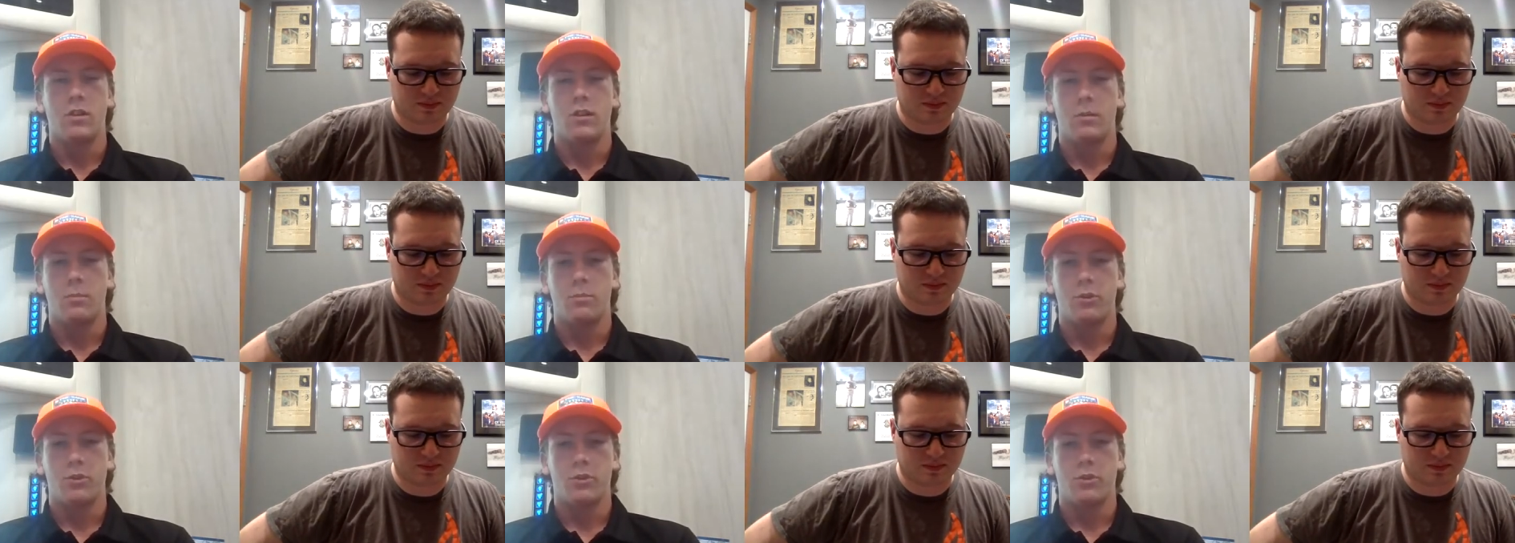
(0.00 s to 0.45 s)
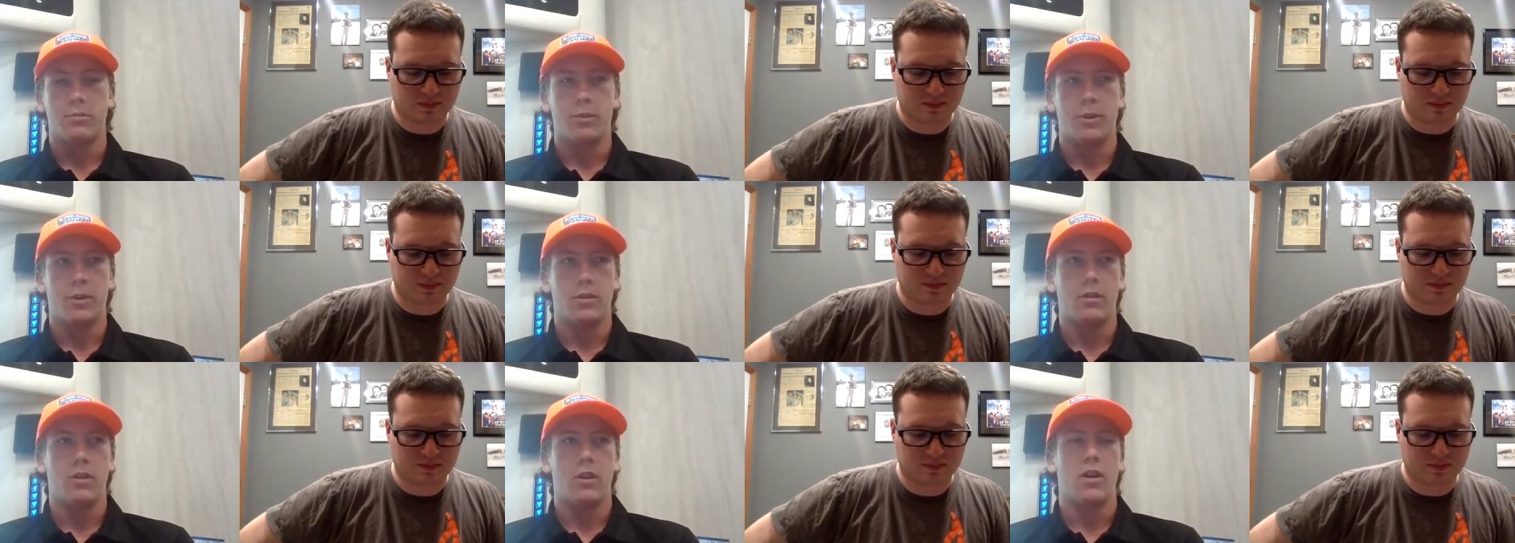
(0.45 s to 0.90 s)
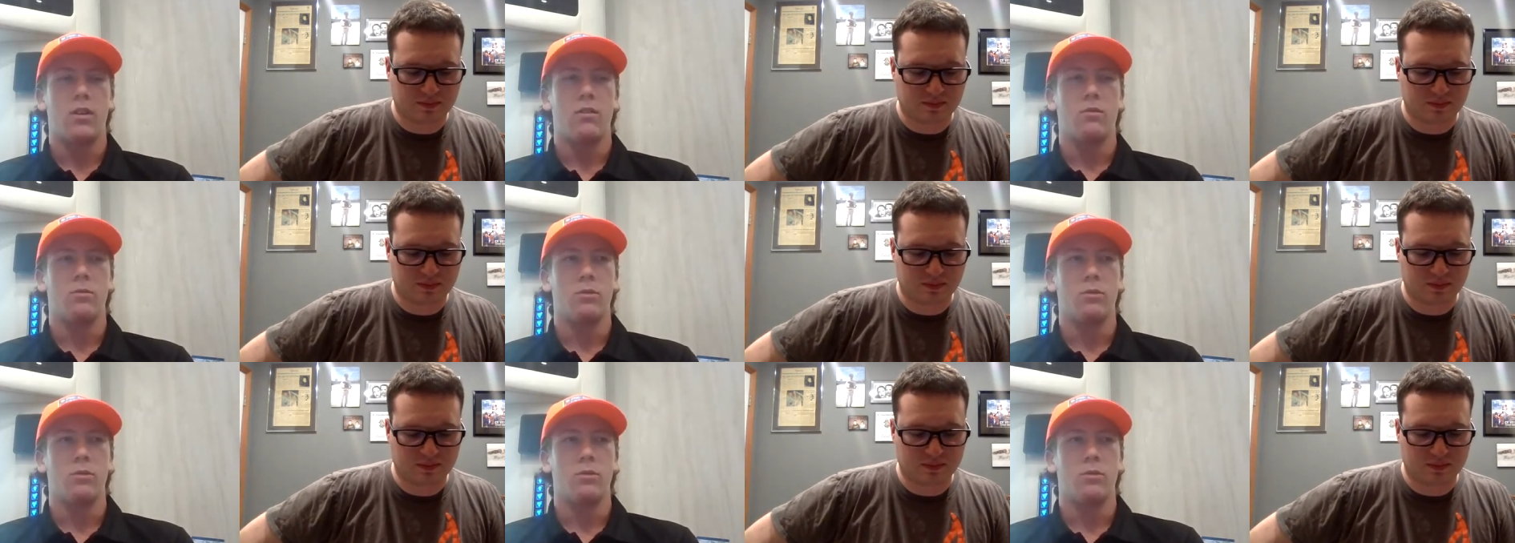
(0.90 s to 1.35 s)
Speaker 1: that pushed me and
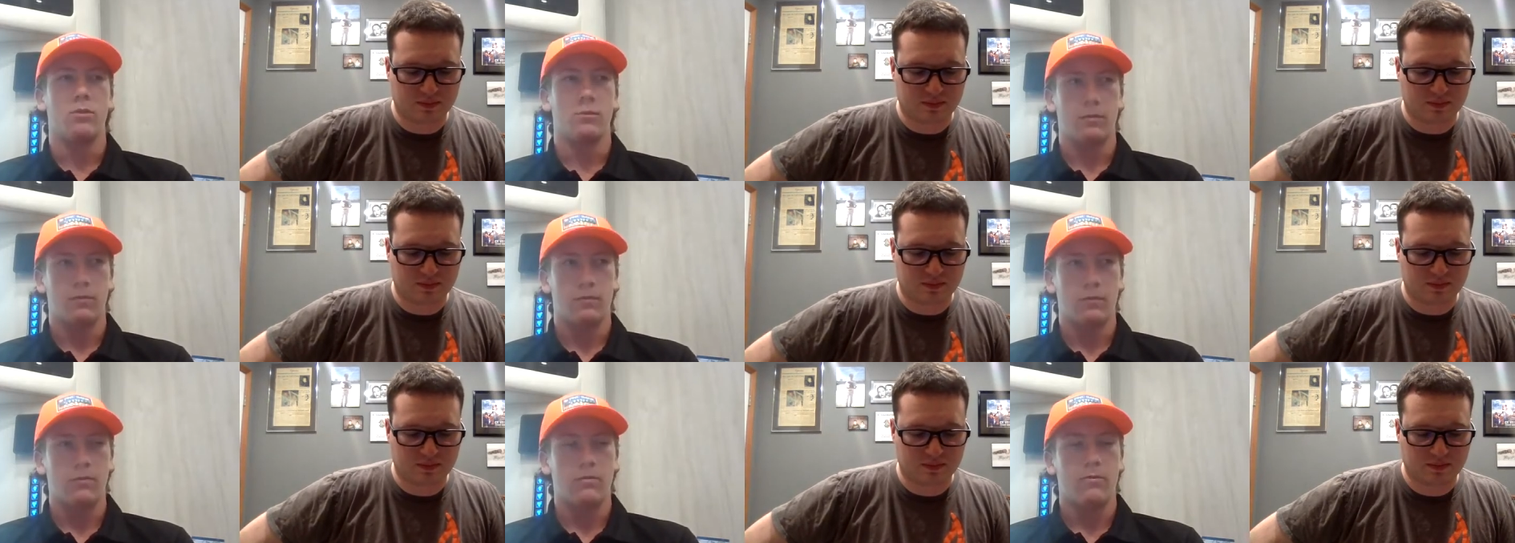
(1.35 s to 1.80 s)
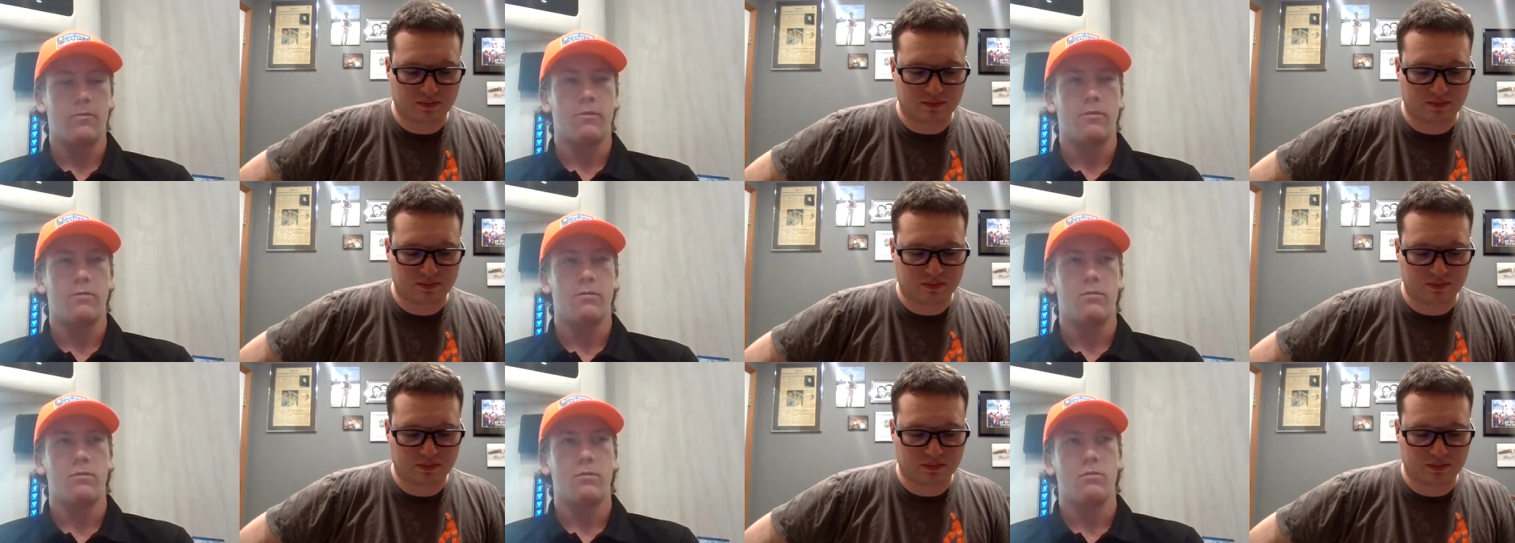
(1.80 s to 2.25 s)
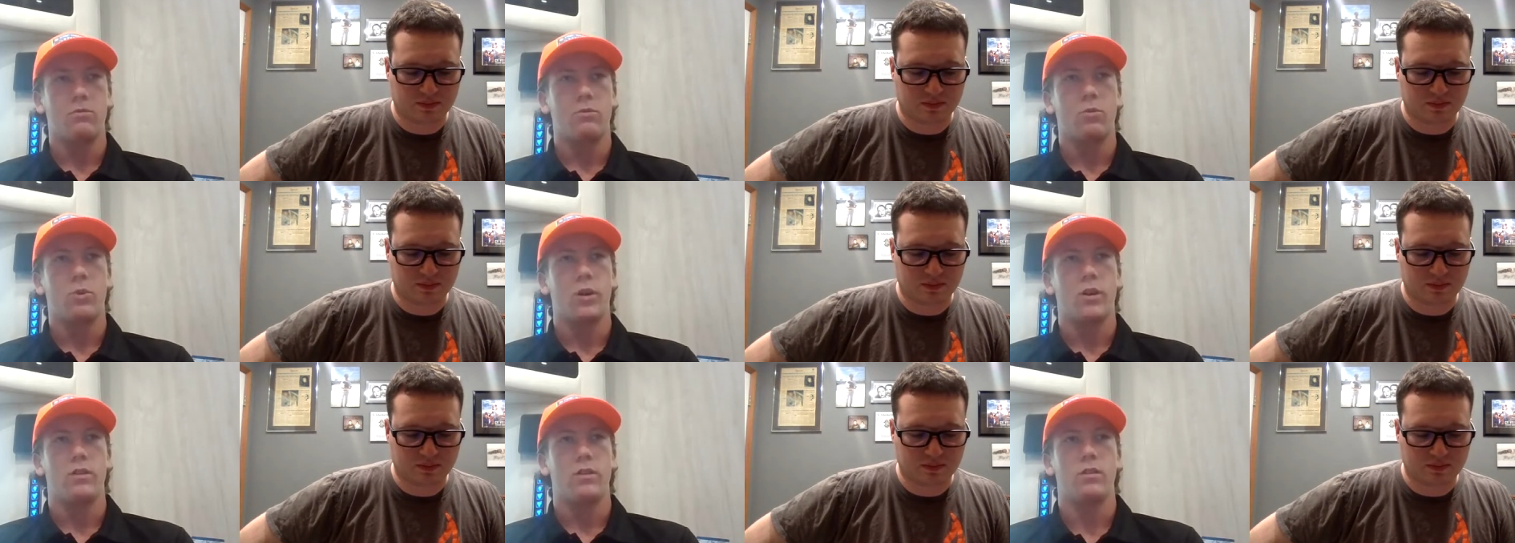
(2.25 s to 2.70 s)
was
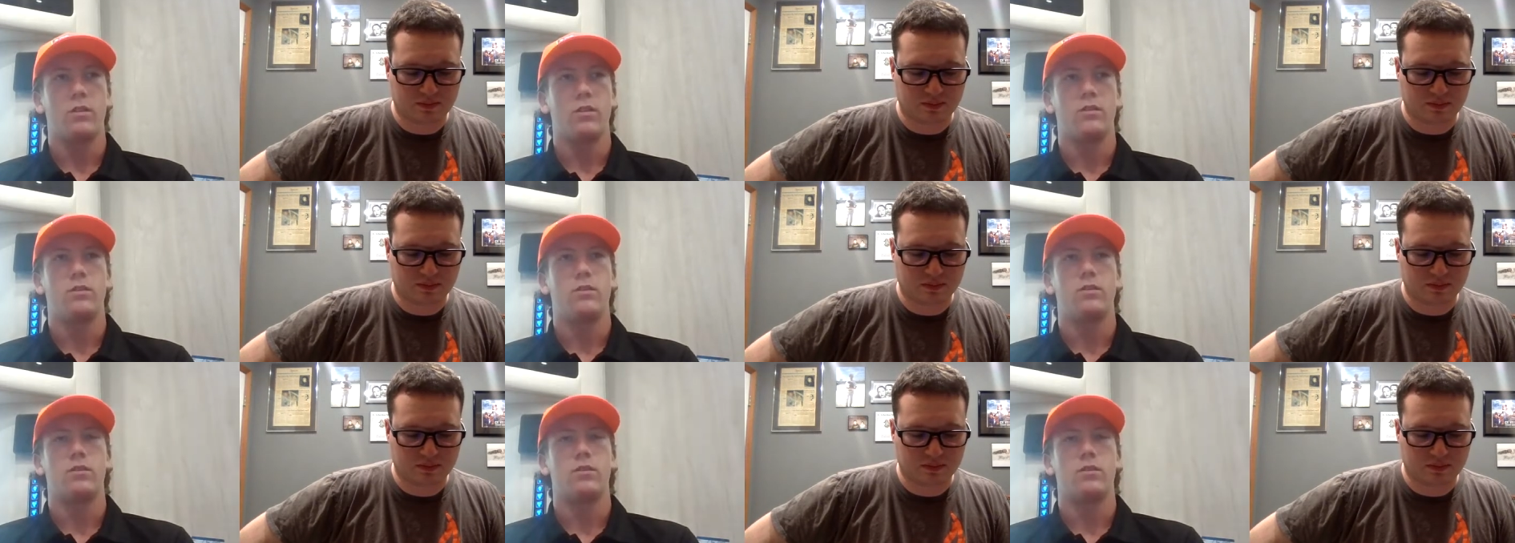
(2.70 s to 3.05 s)
quite good.